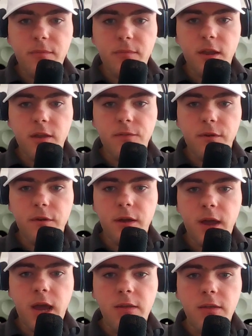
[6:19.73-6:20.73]

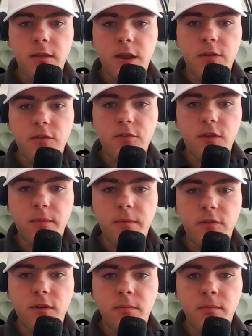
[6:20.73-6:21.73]
Stanford at the national
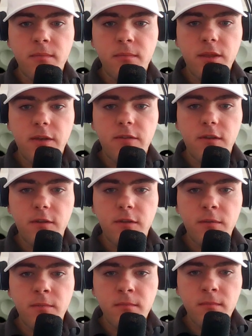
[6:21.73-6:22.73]
championship last
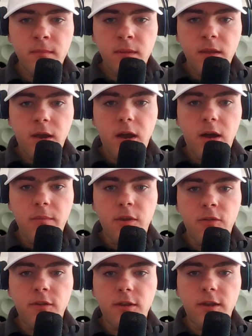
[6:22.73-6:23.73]
season.
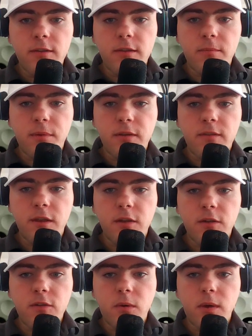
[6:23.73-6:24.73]
UCLA is led by
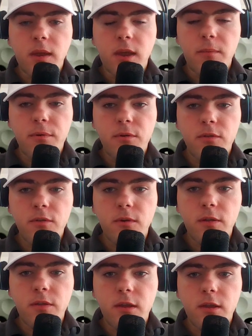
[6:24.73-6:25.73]
senior Zoe Campos,
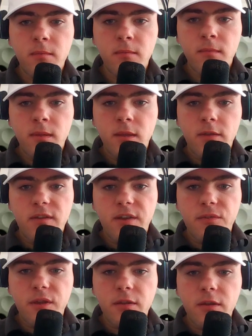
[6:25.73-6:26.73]
who I think is
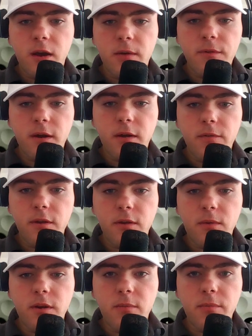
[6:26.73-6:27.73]
definitely a top 5,
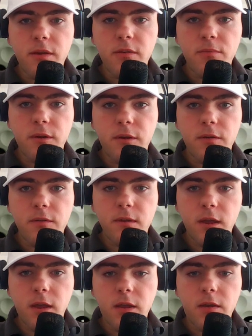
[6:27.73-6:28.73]
one of the best players
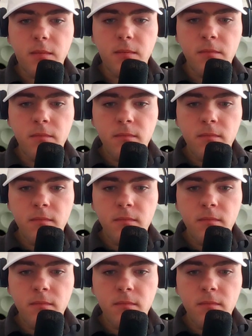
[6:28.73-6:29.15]
in,